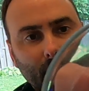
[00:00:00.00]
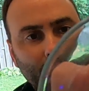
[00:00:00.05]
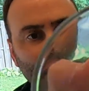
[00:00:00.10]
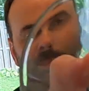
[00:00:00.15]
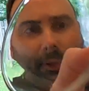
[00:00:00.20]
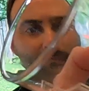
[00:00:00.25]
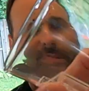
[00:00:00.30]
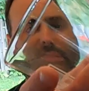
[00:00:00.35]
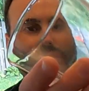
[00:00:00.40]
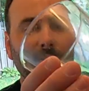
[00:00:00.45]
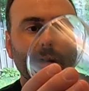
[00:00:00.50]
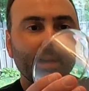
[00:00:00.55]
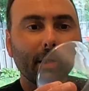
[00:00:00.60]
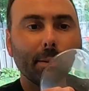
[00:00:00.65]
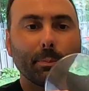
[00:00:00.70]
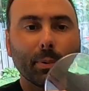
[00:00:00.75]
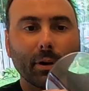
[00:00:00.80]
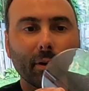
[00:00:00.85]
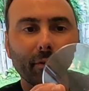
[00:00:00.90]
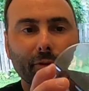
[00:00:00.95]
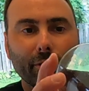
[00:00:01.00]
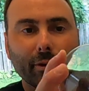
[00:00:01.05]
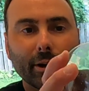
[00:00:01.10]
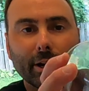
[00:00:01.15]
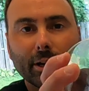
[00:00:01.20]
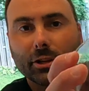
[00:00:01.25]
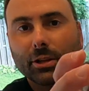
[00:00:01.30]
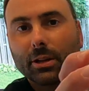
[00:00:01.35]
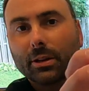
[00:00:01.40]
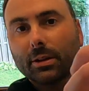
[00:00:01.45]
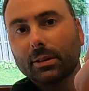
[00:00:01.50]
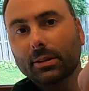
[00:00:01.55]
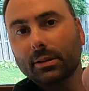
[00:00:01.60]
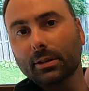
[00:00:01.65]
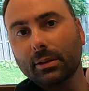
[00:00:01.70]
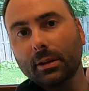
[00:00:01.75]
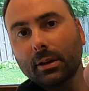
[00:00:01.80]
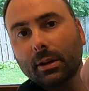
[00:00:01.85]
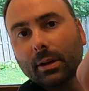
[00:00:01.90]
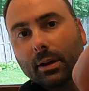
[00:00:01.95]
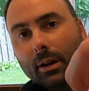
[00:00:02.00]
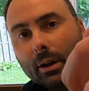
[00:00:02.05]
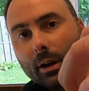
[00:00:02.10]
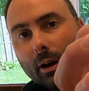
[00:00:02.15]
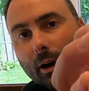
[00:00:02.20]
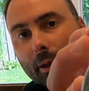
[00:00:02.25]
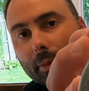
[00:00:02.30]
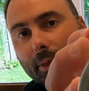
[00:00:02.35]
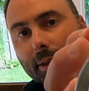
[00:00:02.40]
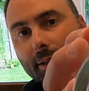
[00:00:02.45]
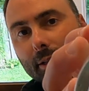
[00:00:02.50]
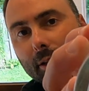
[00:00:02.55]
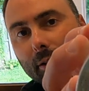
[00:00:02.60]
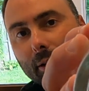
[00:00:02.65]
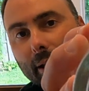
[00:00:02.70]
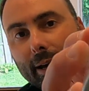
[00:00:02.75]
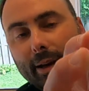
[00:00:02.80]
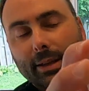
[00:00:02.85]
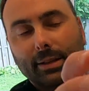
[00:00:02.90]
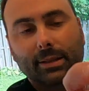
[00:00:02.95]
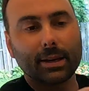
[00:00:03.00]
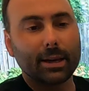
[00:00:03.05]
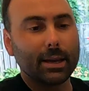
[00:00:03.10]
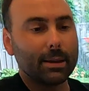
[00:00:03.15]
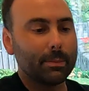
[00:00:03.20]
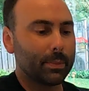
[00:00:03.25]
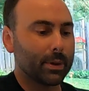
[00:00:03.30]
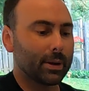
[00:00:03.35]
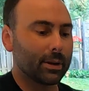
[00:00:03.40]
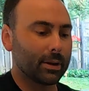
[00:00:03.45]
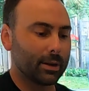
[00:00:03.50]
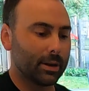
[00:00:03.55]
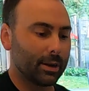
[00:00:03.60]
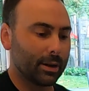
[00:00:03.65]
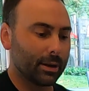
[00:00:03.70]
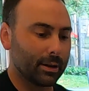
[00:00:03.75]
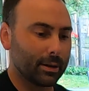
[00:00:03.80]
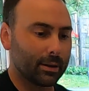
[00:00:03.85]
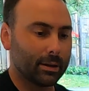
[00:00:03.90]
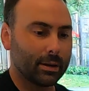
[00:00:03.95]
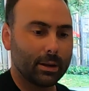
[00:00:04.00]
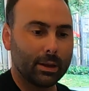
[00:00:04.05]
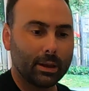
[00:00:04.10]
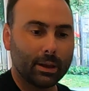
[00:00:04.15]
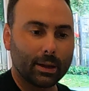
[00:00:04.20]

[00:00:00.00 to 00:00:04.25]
but the tiny perforations on this glass keep the